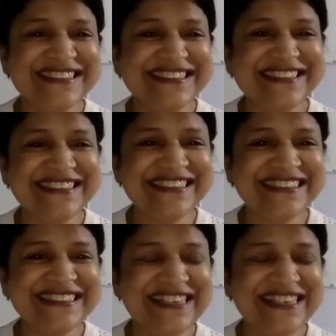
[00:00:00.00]
Wow,
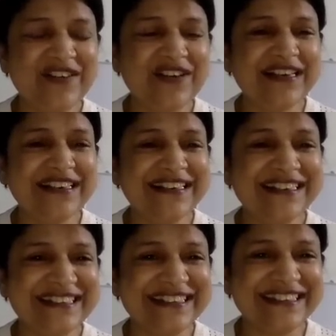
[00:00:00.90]
you're such a lucky
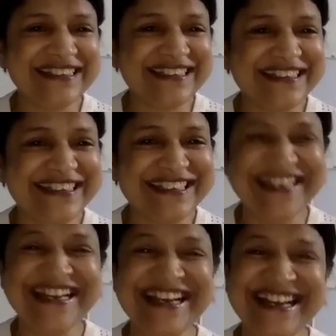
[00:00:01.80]
person
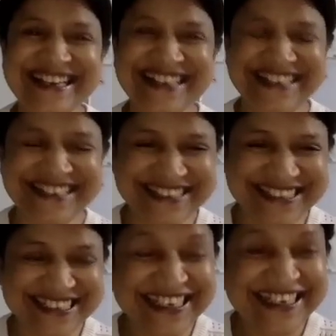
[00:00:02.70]
actually. And
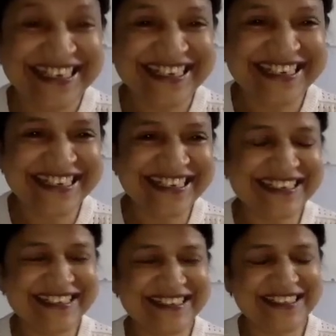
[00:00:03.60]
it rains in like
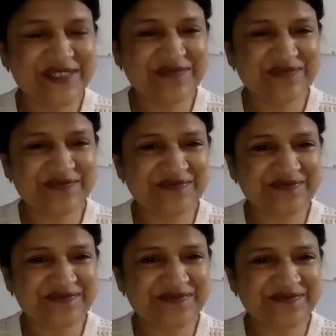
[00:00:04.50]
different parts of
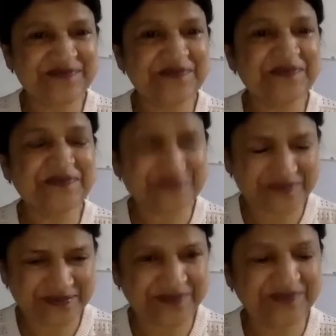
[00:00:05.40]
Pakistan, but when it
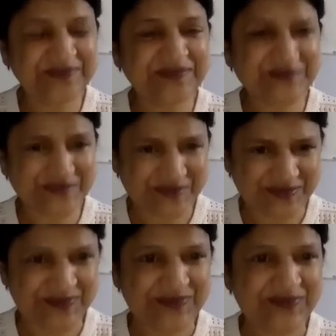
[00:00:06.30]
comes to Karachi, it
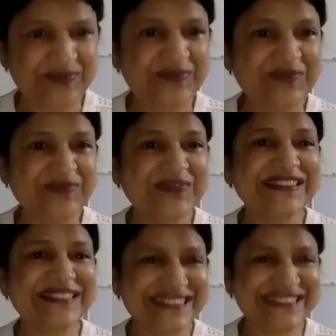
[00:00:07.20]
doesn't rain here
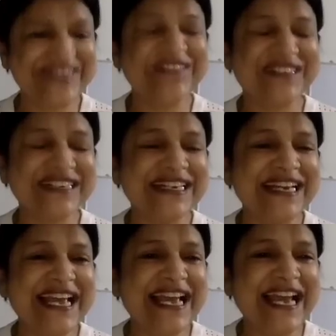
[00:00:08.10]
that much,
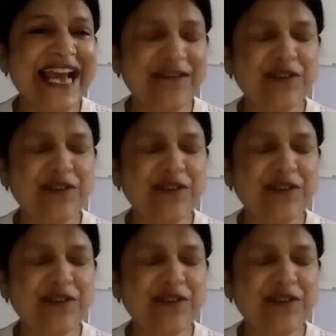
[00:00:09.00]
unfortunately.